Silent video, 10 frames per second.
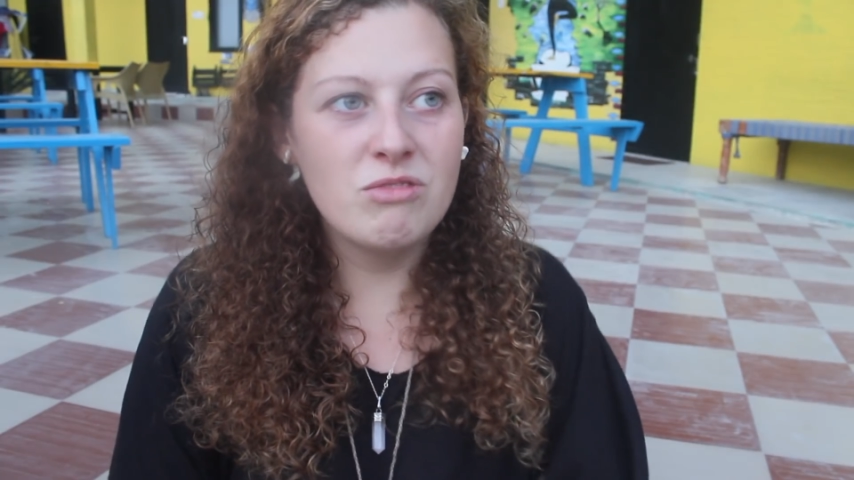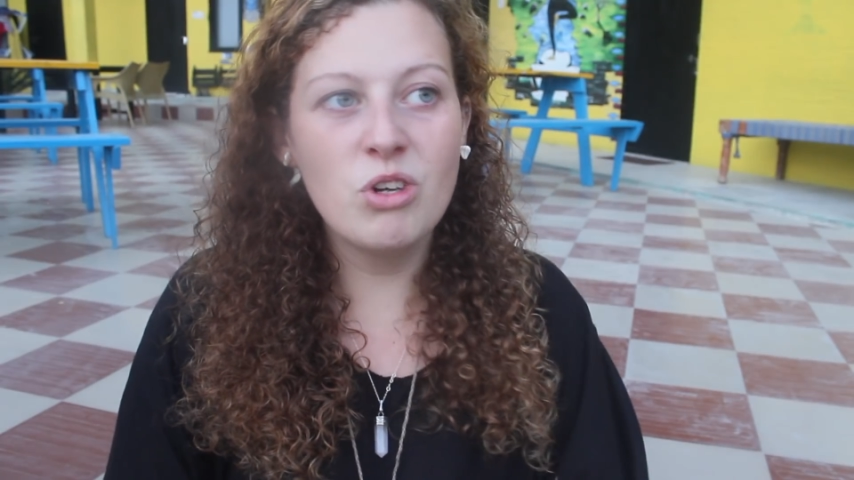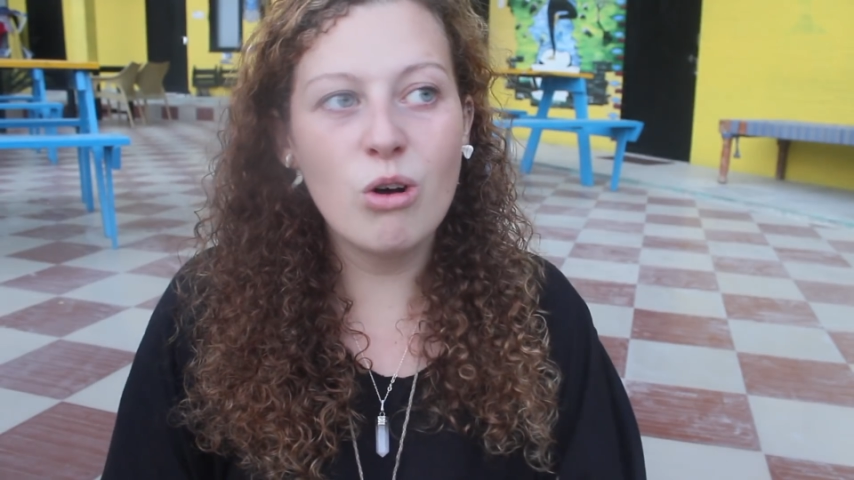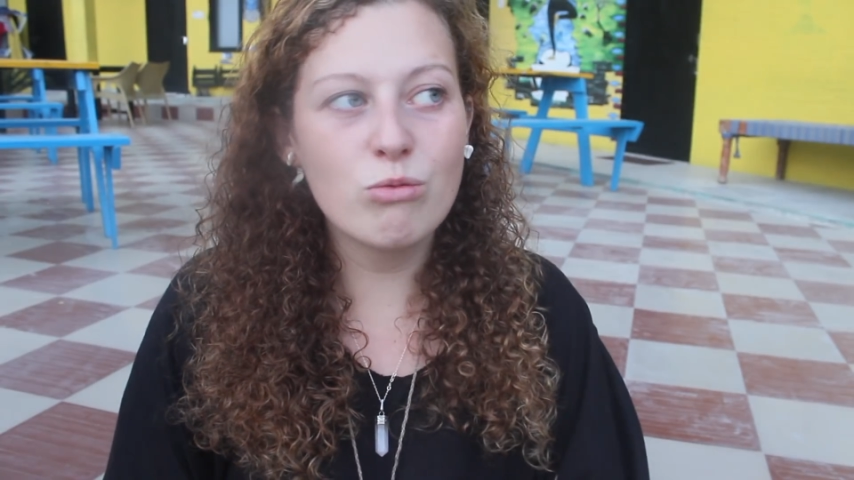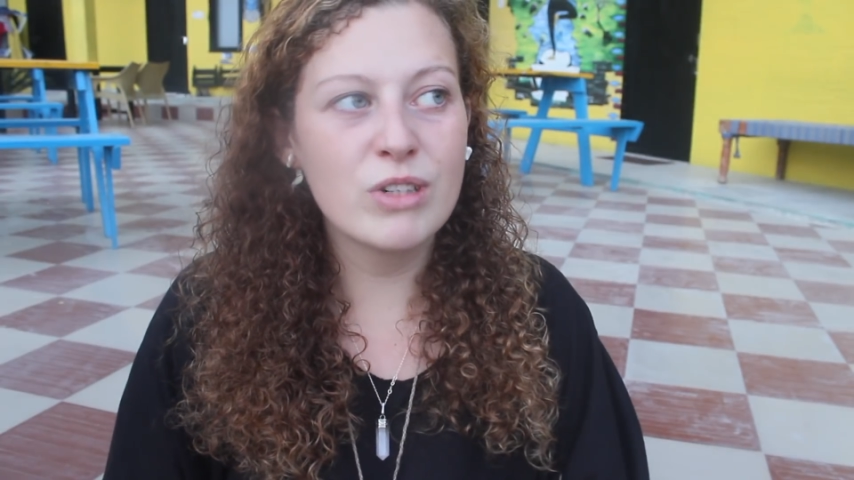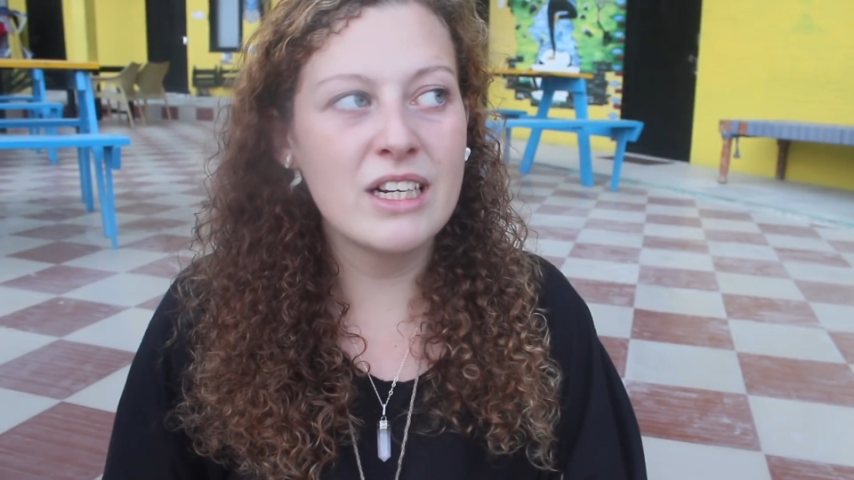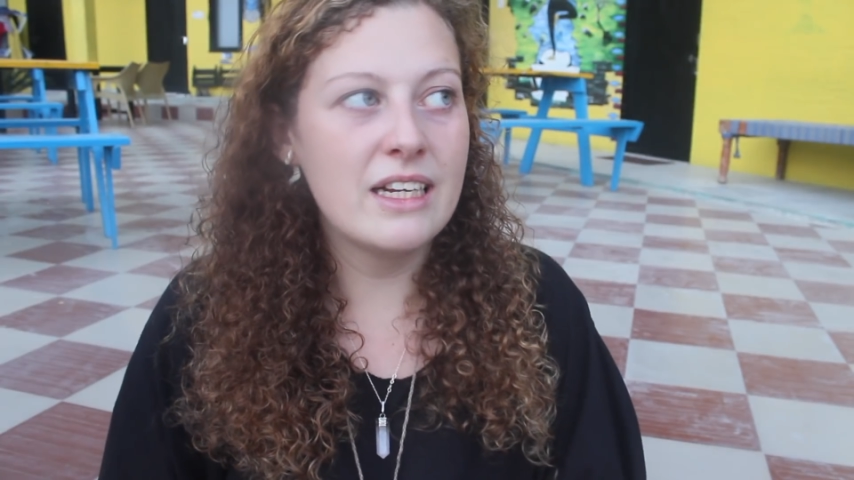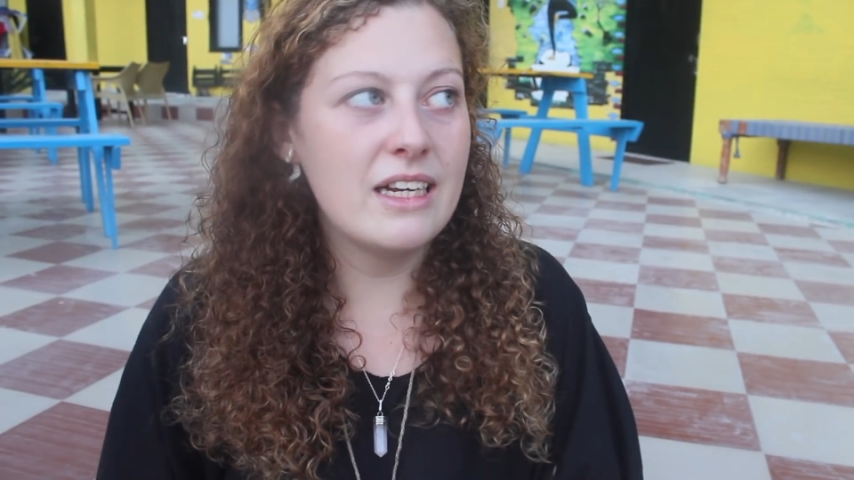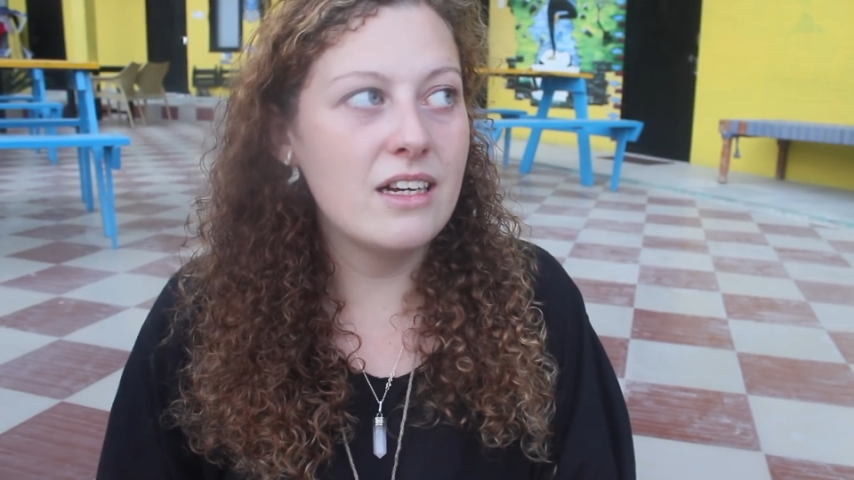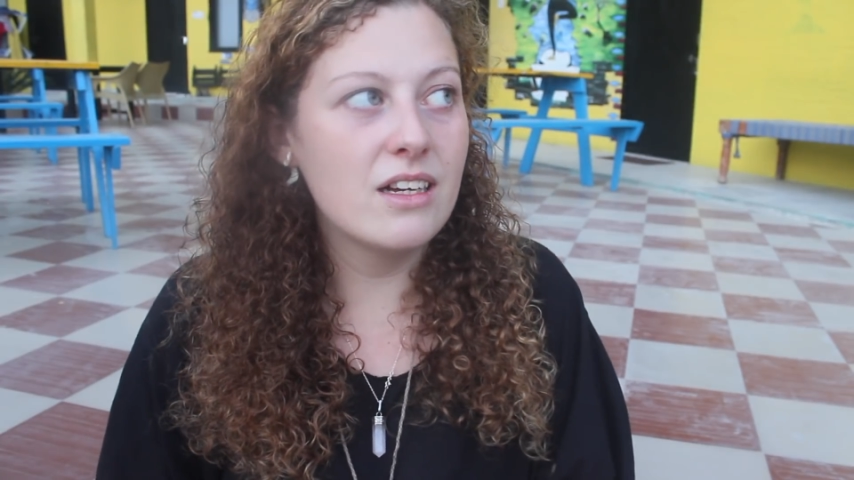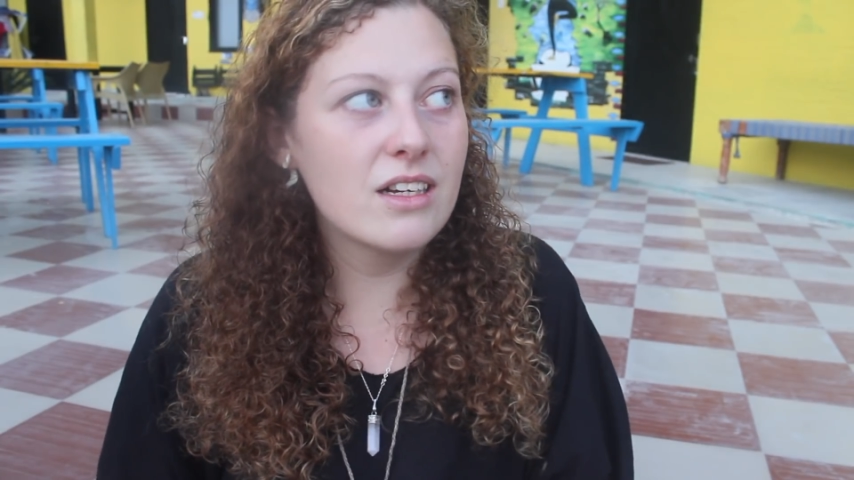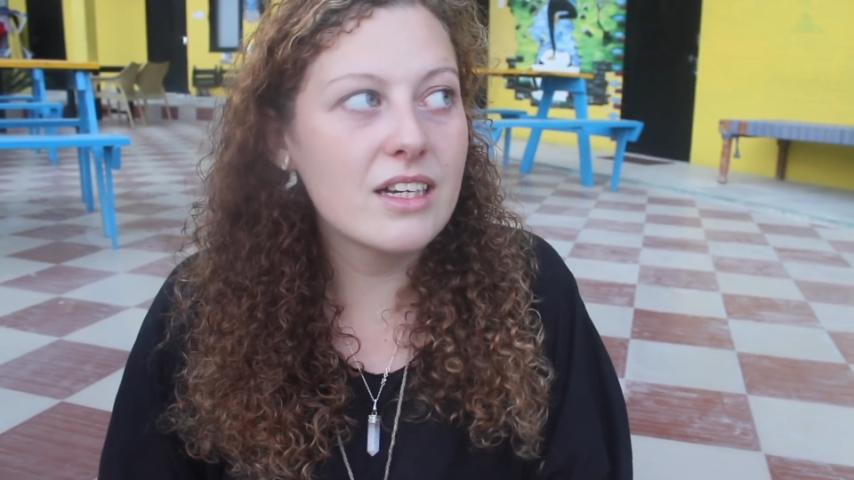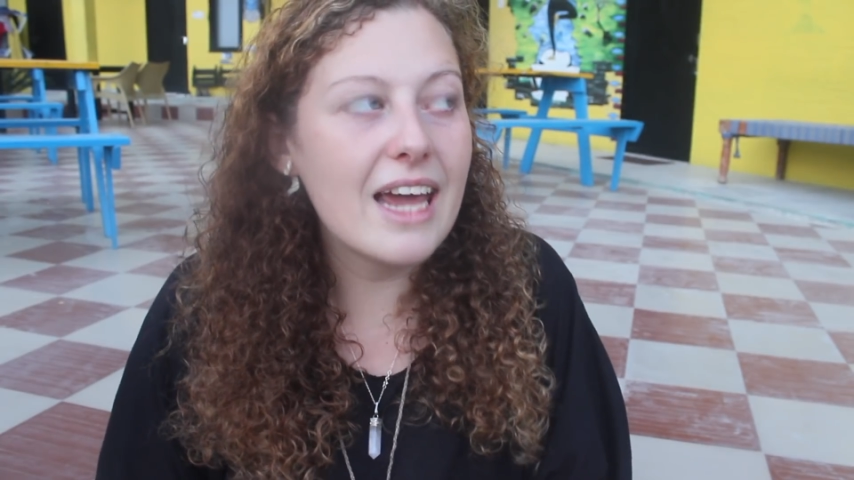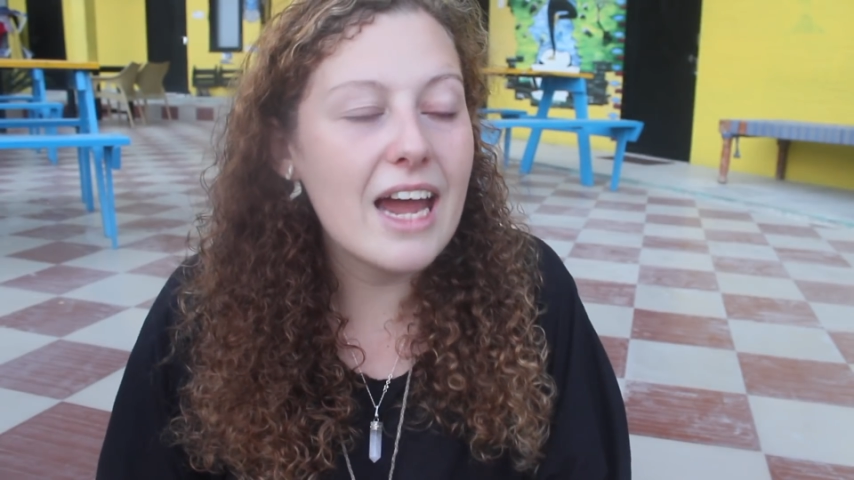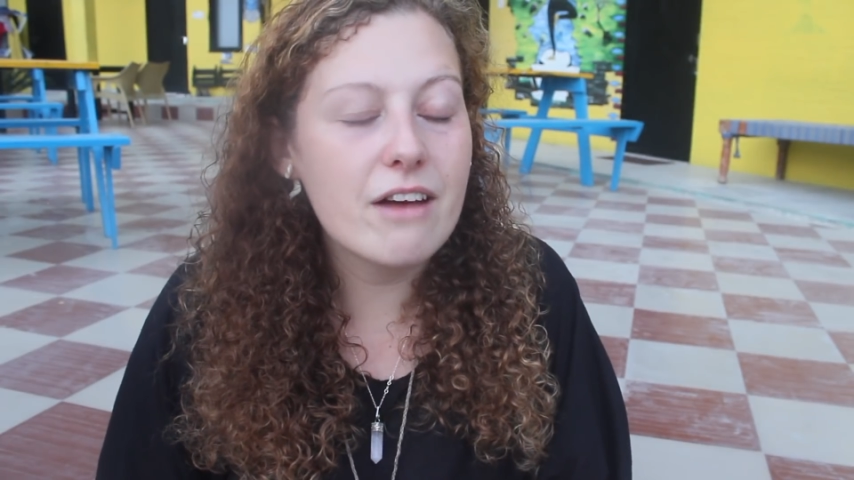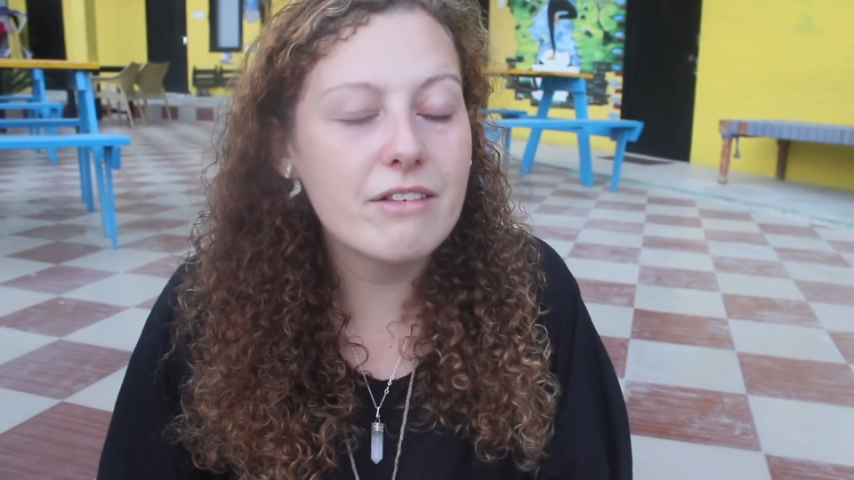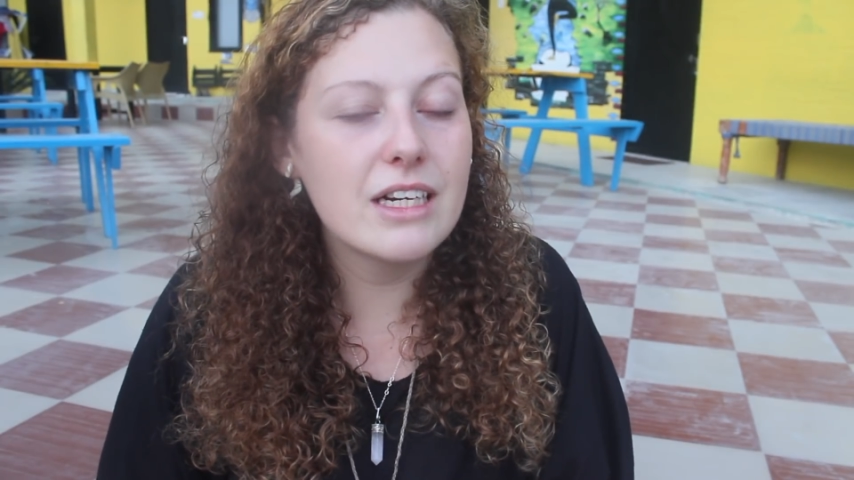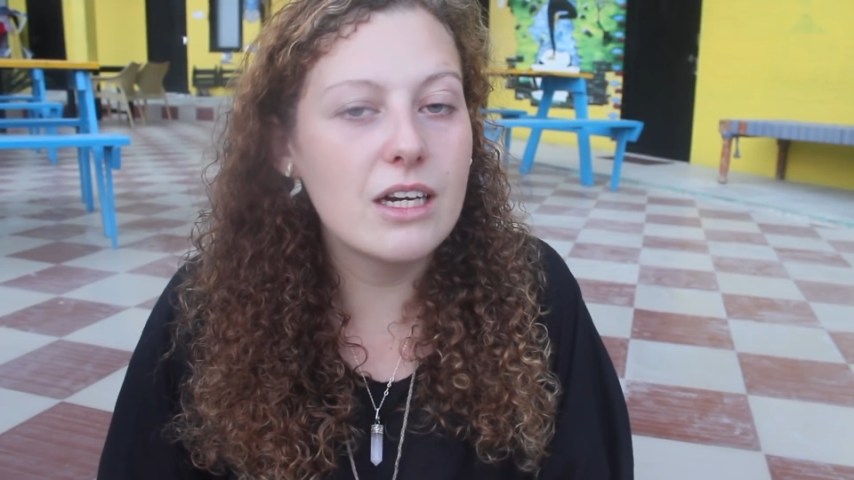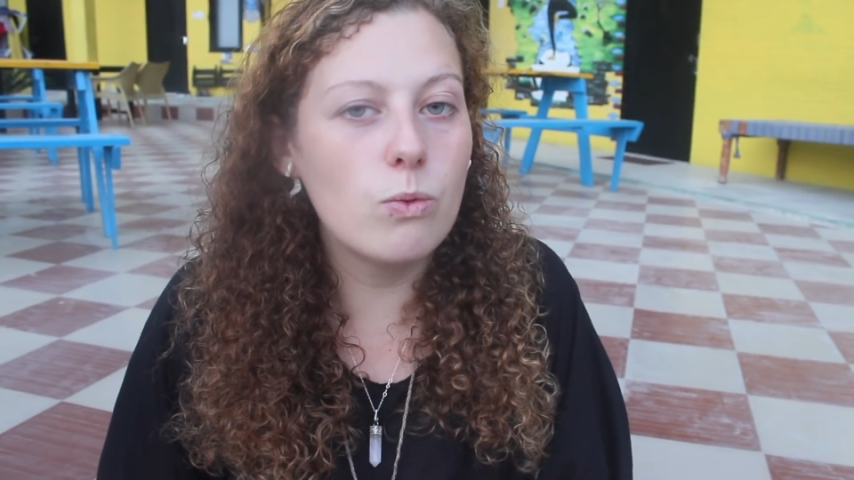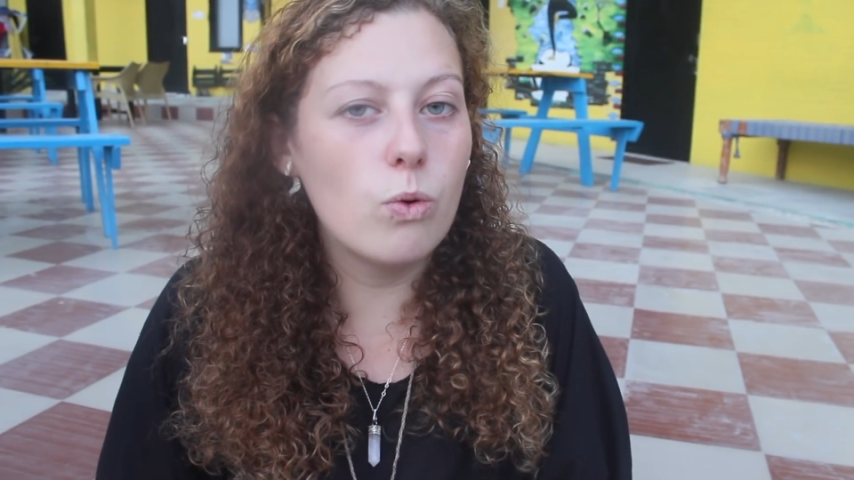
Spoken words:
not really caring